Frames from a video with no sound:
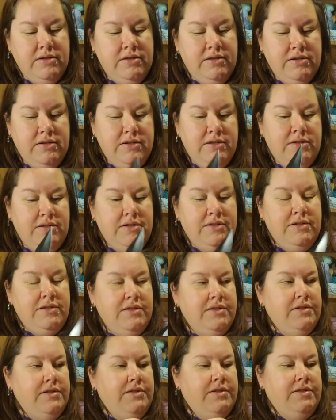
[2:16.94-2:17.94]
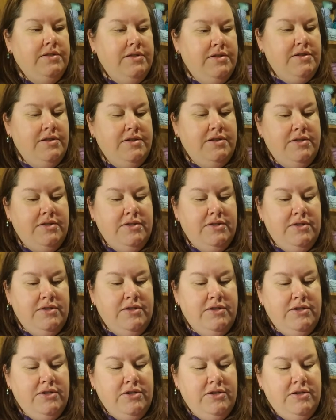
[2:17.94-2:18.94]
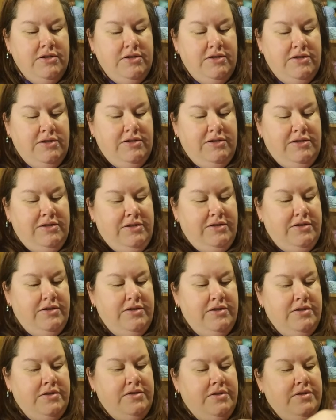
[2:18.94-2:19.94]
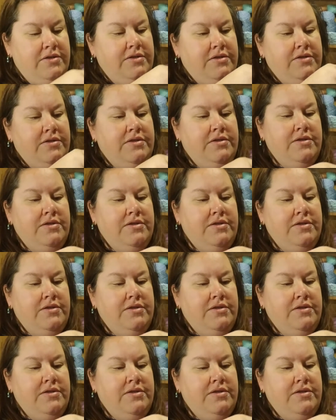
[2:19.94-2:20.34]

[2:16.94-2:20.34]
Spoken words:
[no speech]